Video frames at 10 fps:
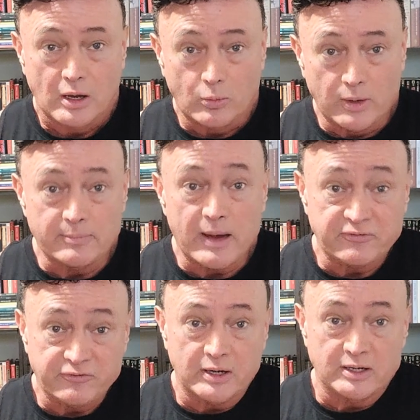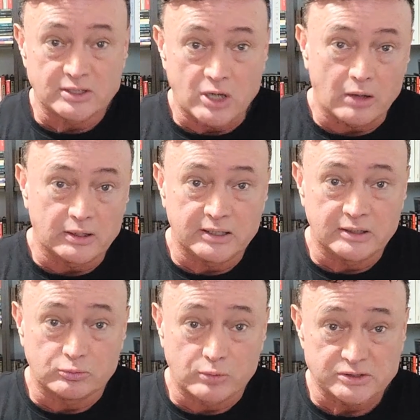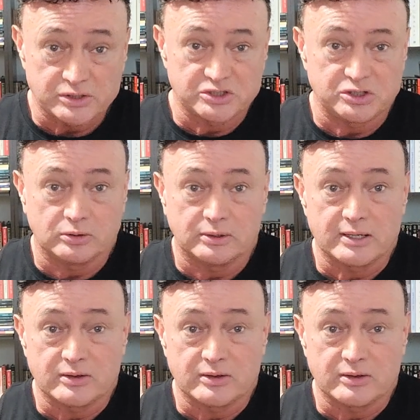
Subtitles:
When my friend and colleague Russell Stutely,